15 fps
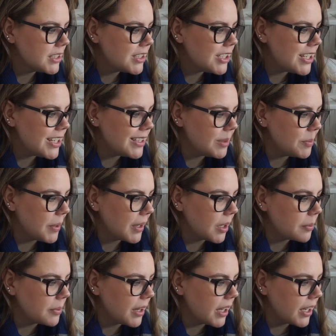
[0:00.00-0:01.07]
cheesy
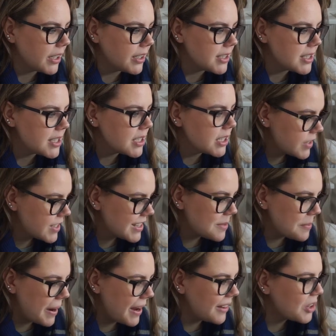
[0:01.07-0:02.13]
pickup lines.
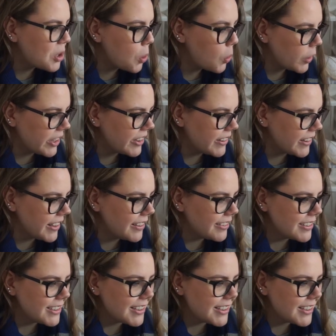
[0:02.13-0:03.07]
Smile coyly.